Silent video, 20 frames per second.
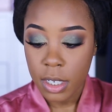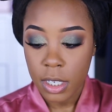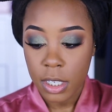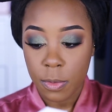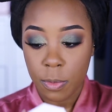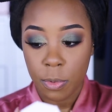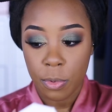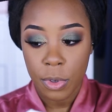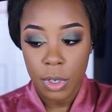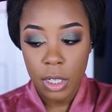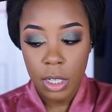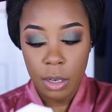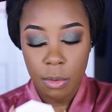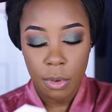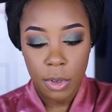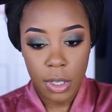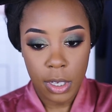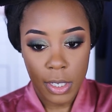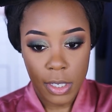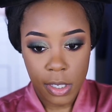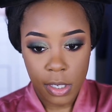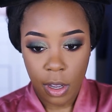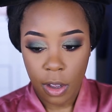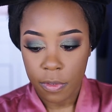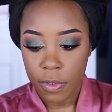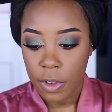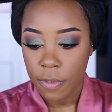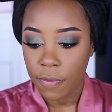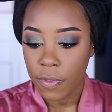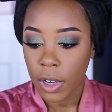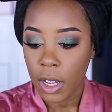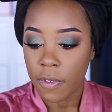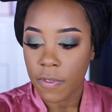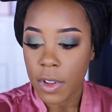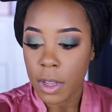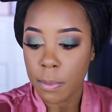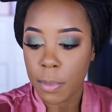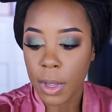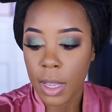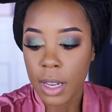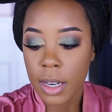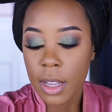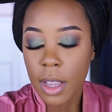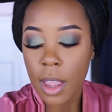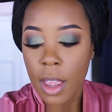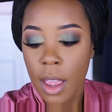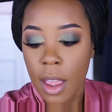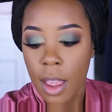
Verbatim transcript: is really, really soft and fluffy, but